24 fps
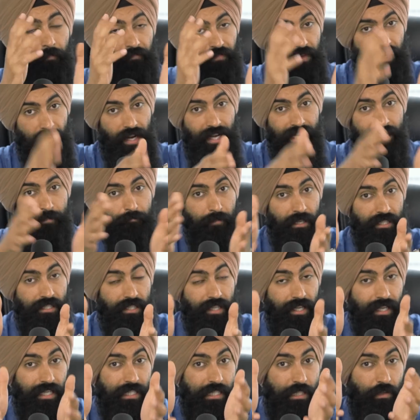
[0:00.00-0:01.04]
the next best
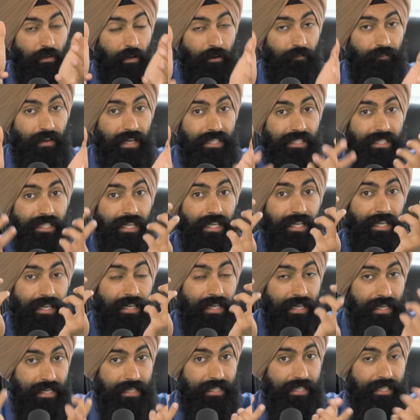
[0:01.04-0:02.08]
thing is to invest in an
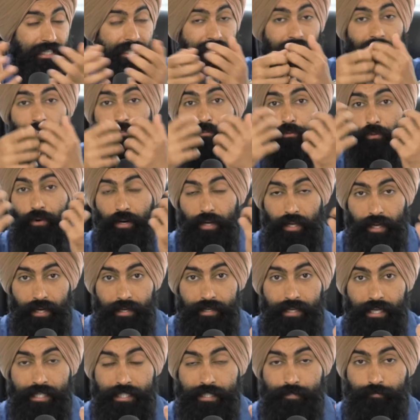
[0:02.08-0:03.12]
ETF or an
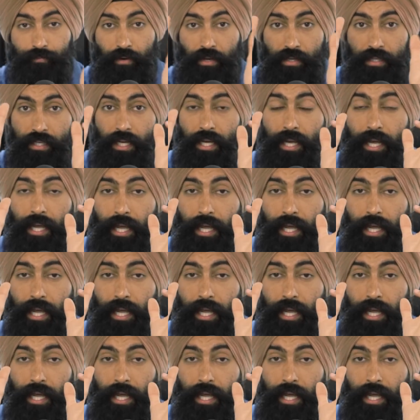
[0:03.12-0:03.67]
index fund,